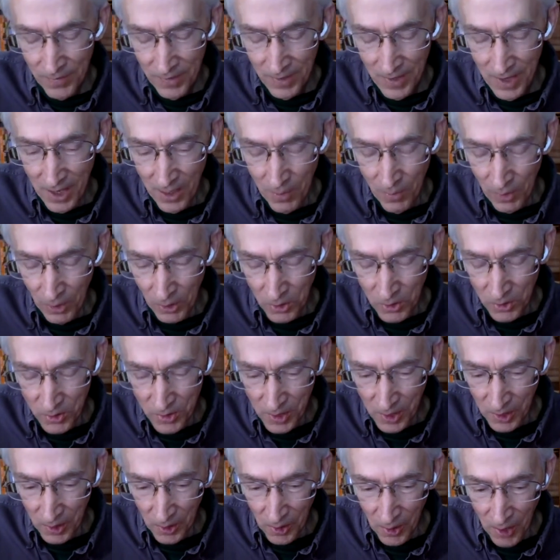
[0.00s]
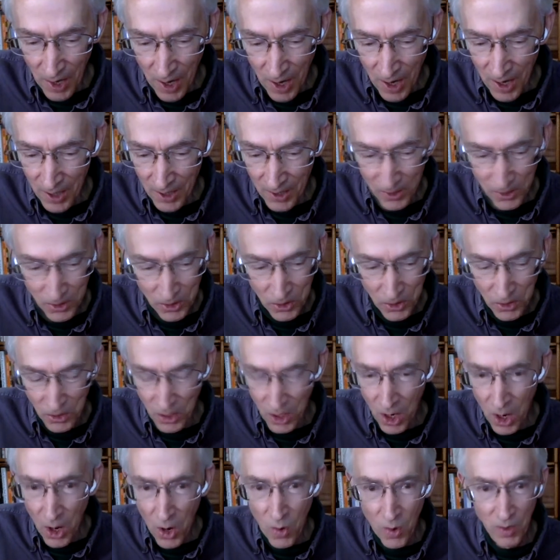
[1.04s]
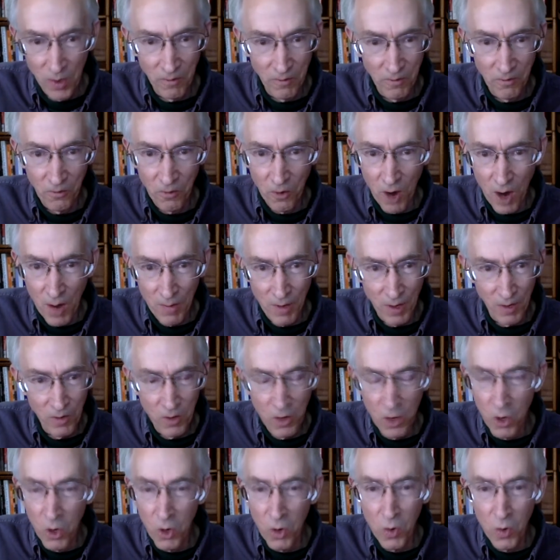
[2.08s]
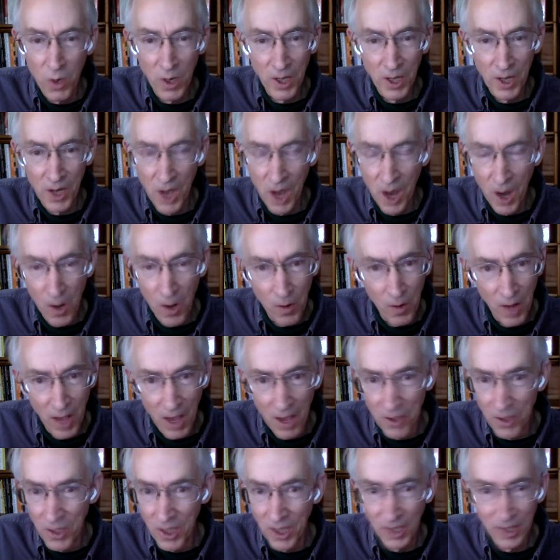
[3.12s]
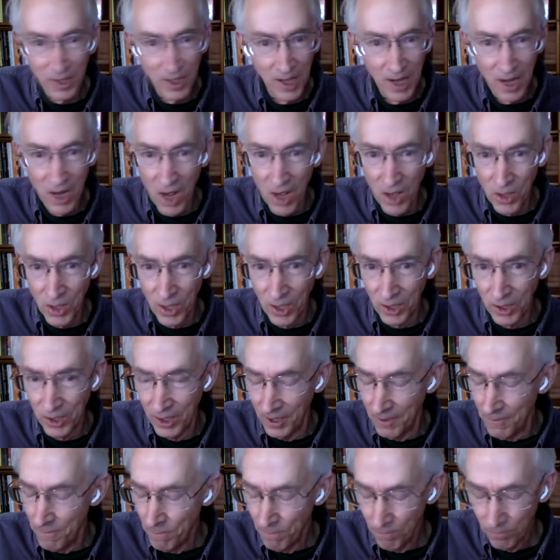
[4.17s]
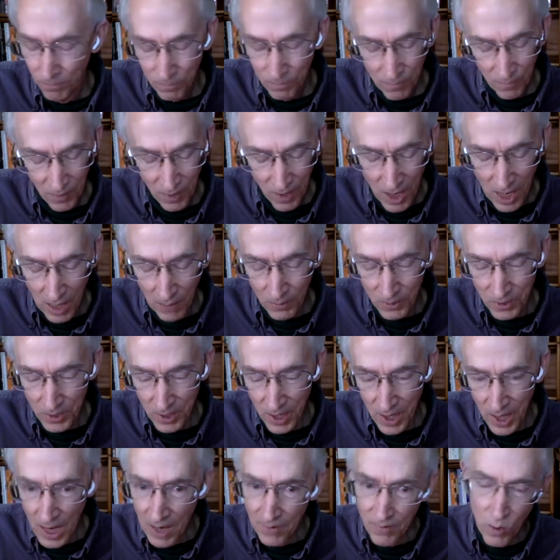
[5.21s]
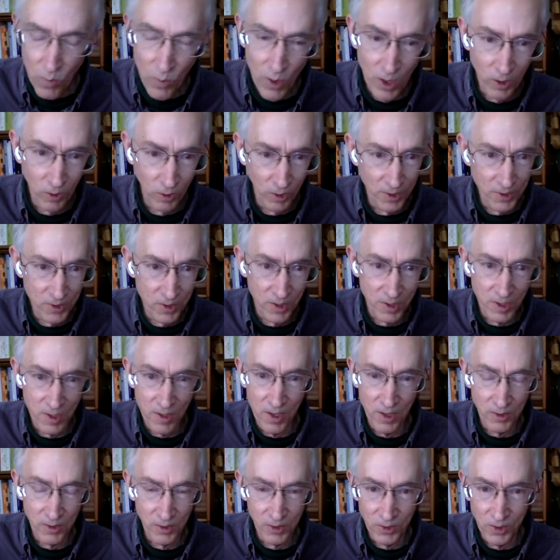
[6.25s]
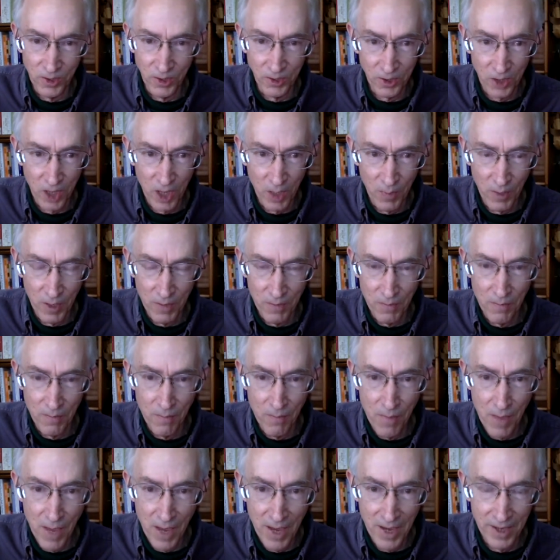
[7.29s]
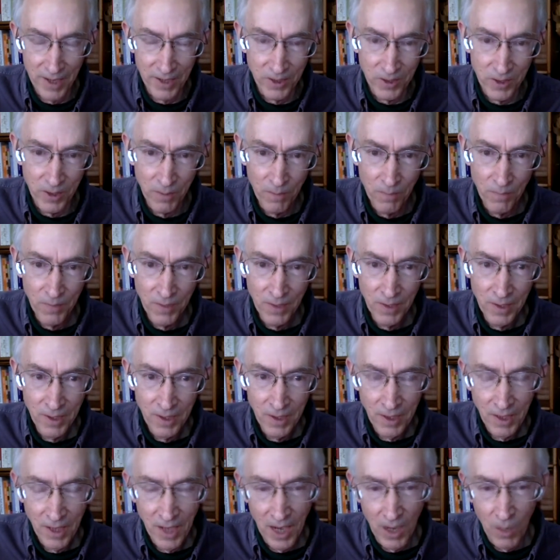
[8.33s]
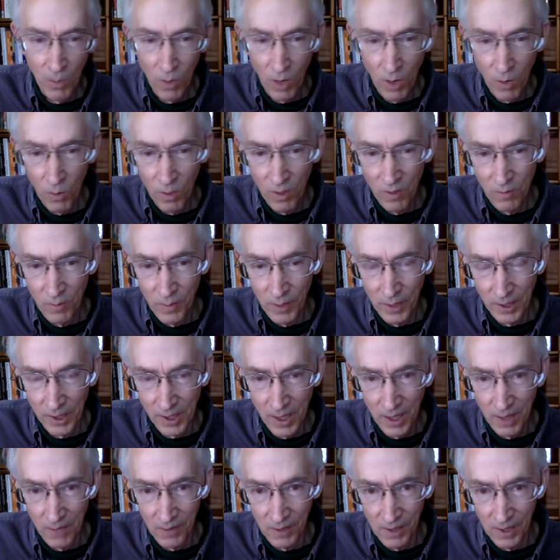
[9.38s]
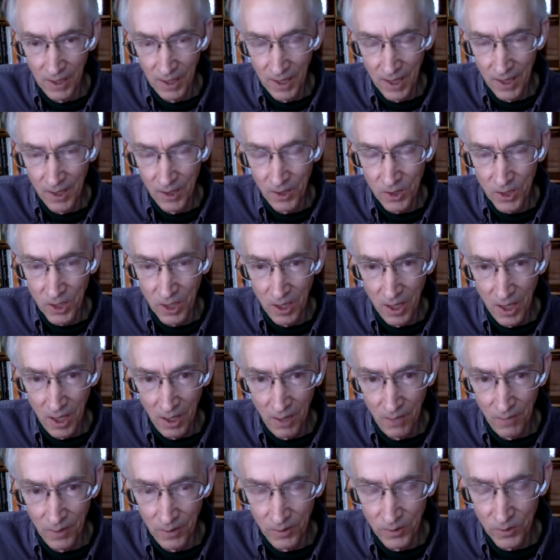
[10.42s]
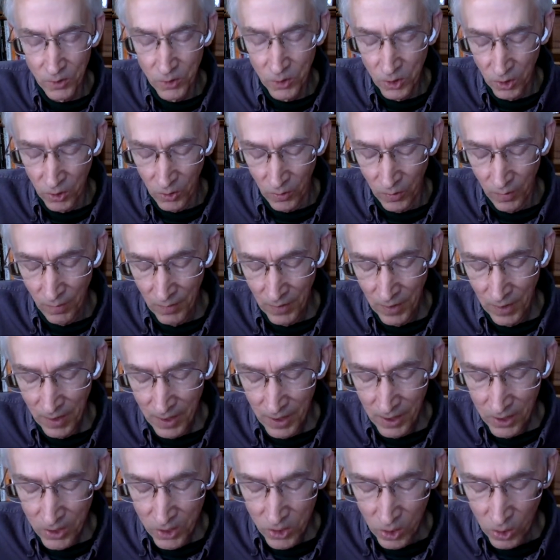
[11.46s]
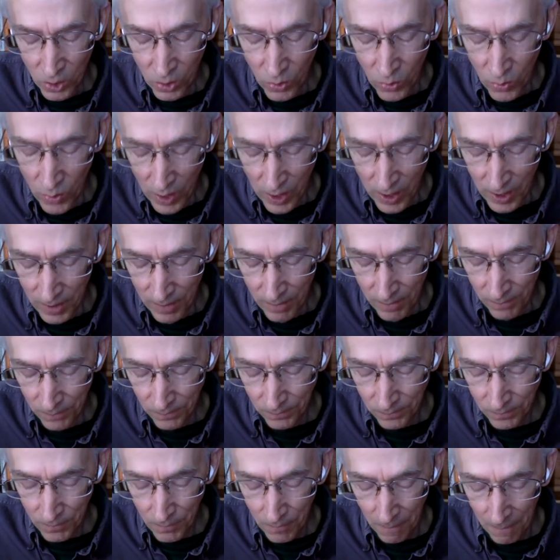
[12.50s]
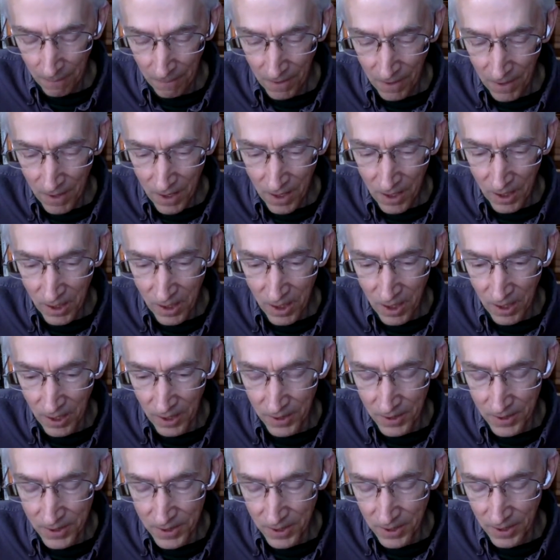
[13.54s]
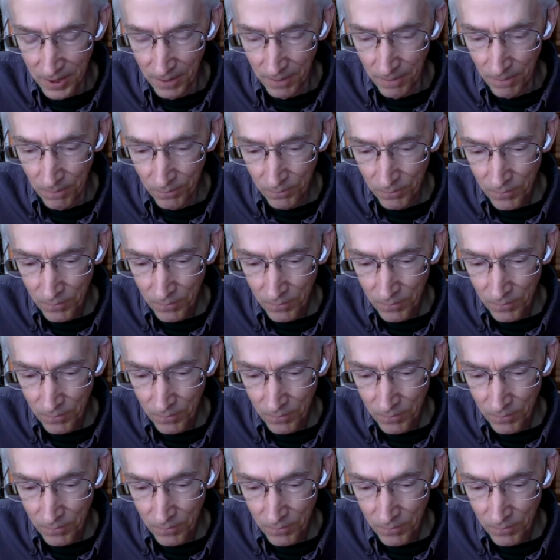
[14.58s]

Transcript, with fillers: and multicellularity so informative. Who would have known? I think that I think that almost everyone who listens to this is just going to be amazed at what we've been covering and its relevance to to um, our current um,